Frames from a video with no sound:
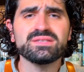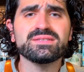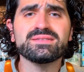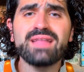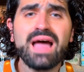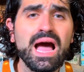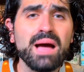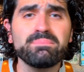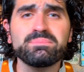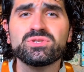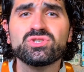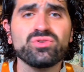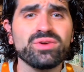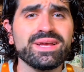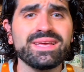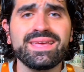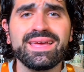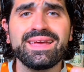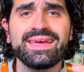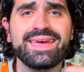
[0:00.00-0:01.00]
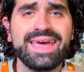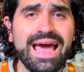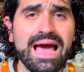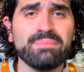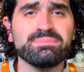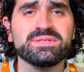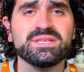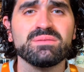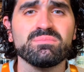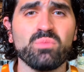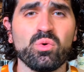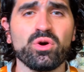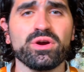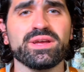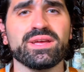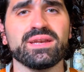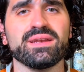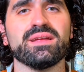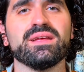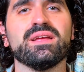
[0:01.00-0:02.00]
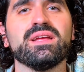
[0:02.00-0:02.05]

stop drinking Captain Morgan.